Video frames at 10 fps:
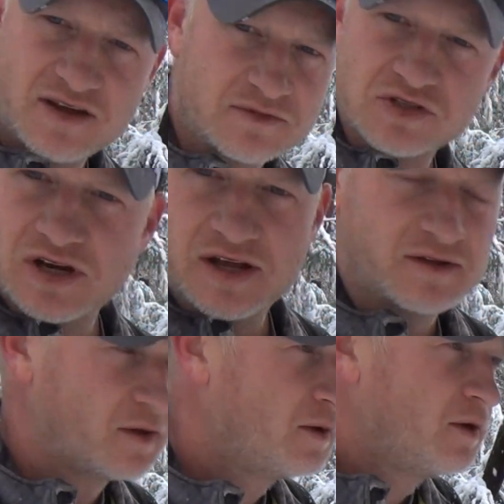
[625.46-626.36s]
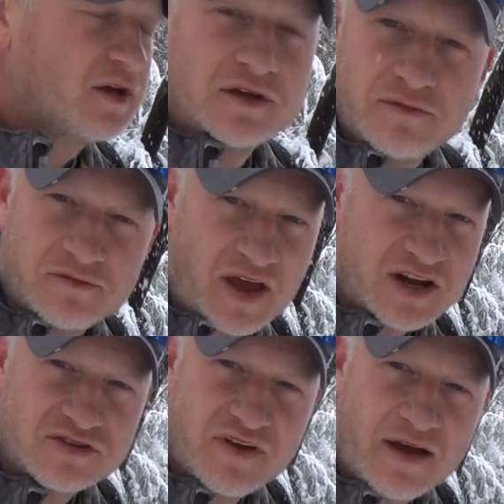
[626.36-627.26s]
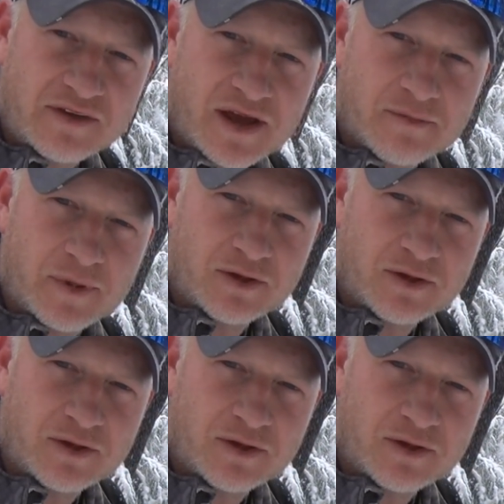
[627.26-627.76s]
I'm just gonna, advantage of having a big